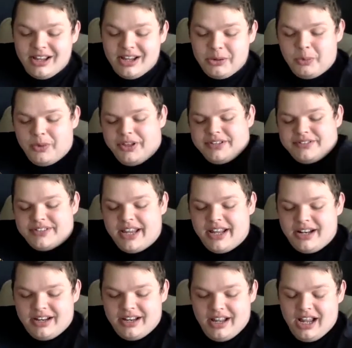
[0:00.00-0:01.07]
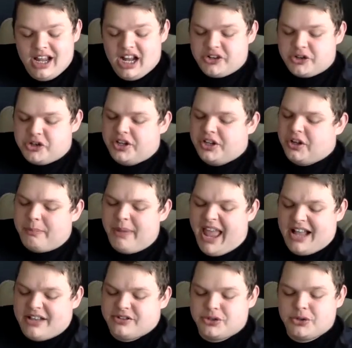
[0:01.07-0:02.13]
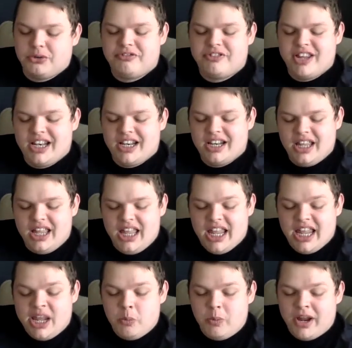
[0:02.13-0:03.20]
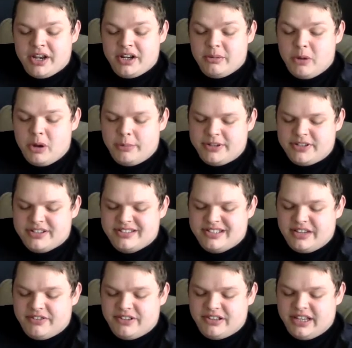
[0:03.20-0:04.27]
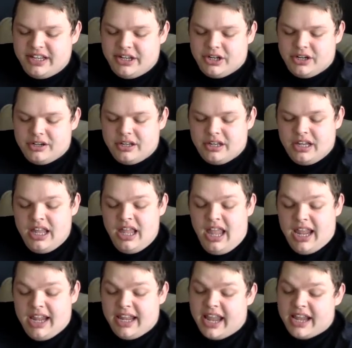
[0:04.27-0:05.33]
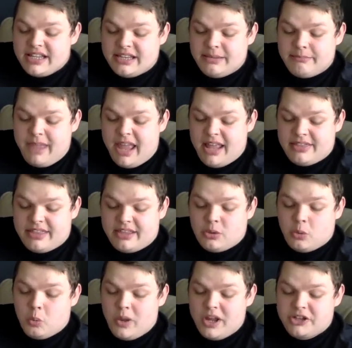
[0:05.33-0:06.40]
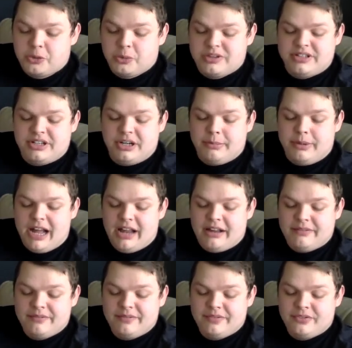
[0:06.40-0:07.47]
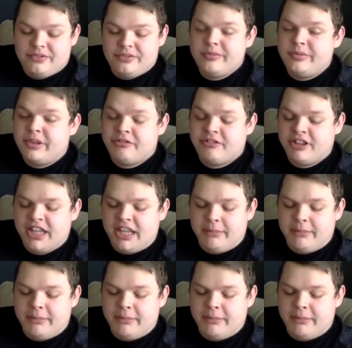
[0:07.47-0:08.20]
Willow said. A chill passed through Finn. He waited a moment to see if it lingered, in case it meant that the witch was nearby. The feeling